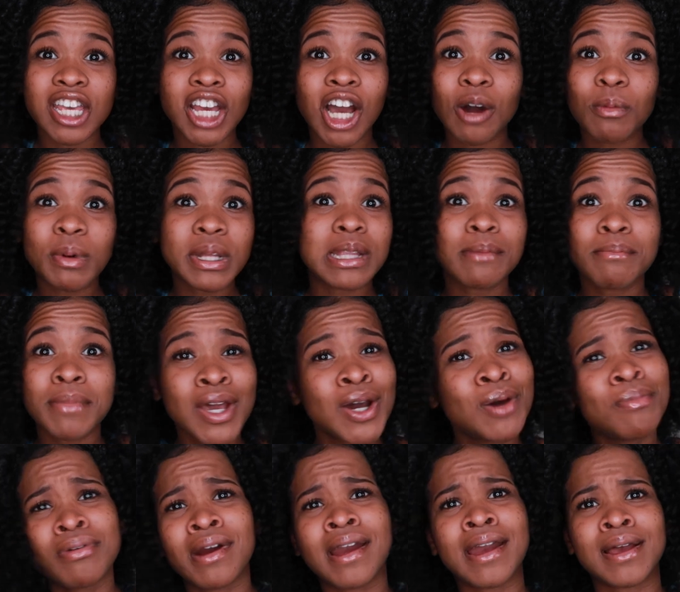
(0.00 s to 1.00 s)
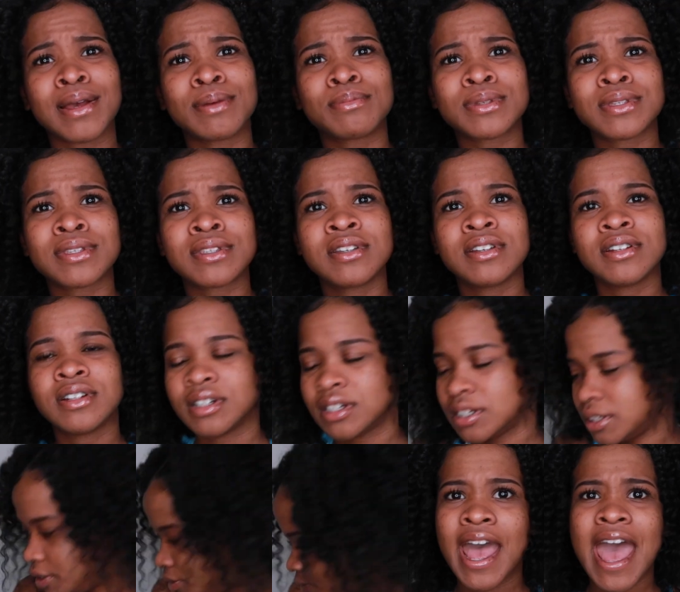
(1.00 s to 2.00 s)
y'all with the meal preps.
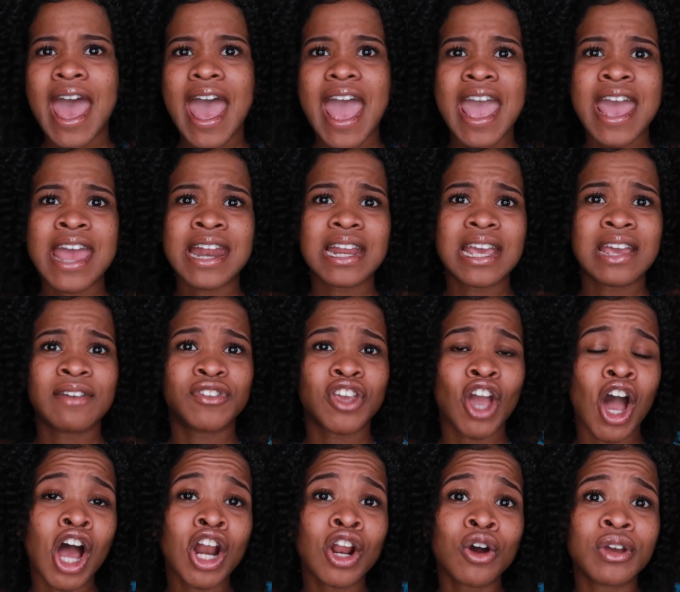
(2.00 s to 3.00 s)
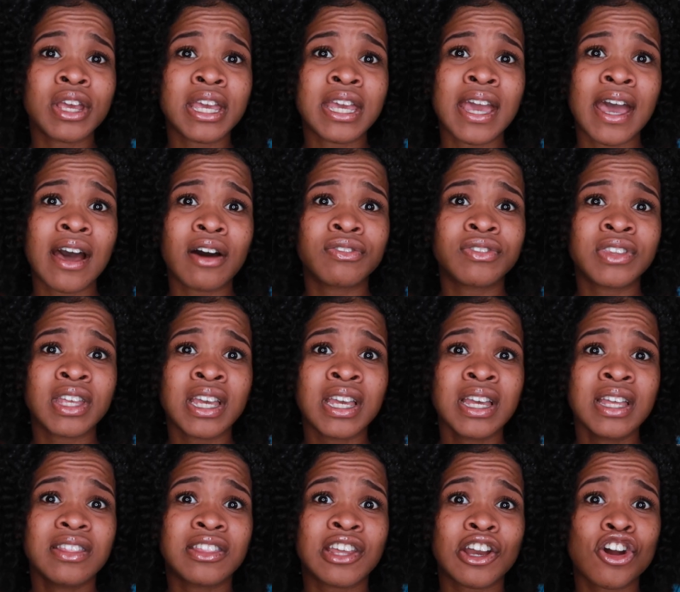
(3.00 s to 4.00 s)
And if y'all don't eat
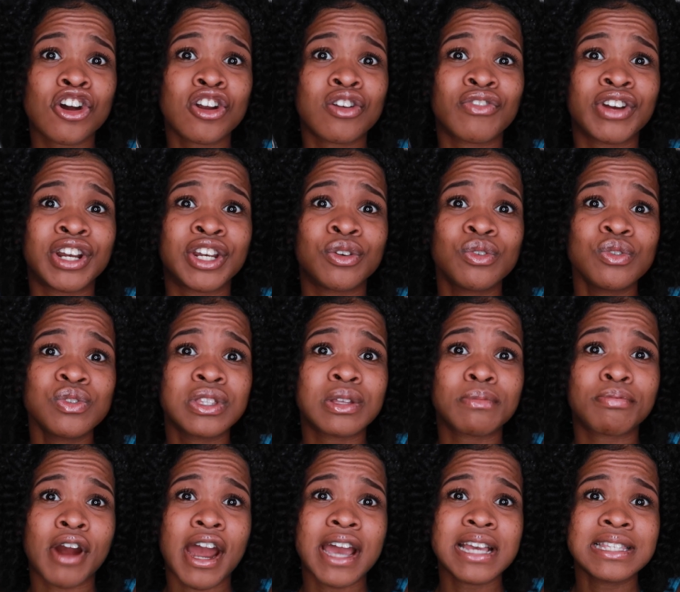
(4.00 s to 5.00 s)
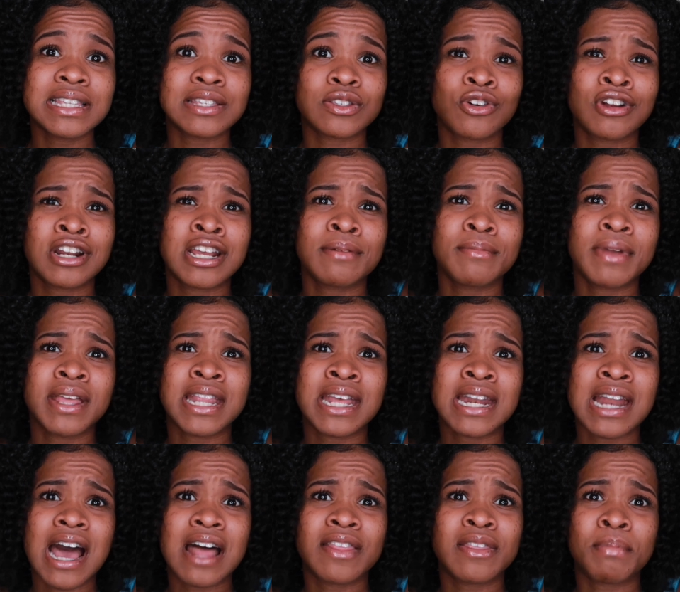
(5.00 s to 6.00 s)
healthy, they're gonna reduce the prices on them, and
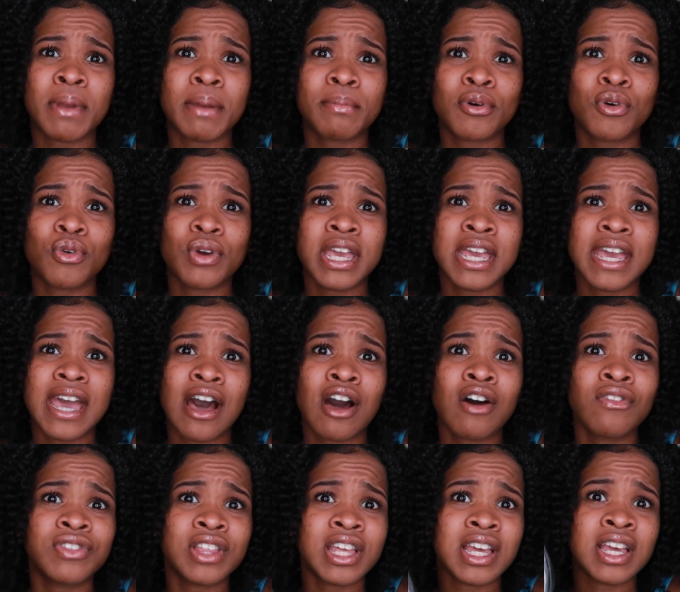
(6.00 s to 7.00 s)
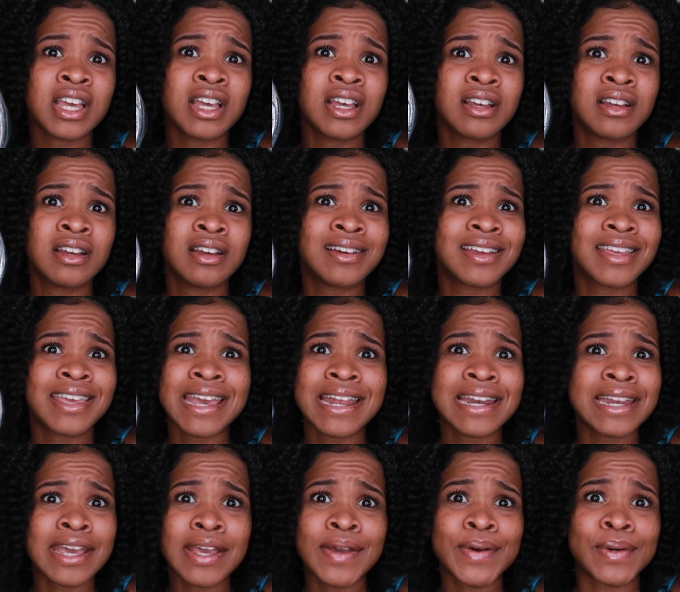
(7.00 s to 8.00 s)
then the people who eat healthy
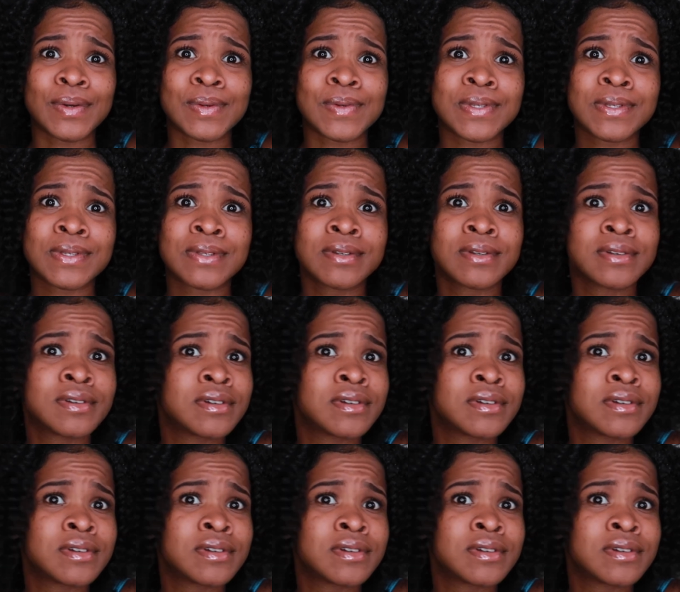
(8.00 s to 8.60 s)
get deals.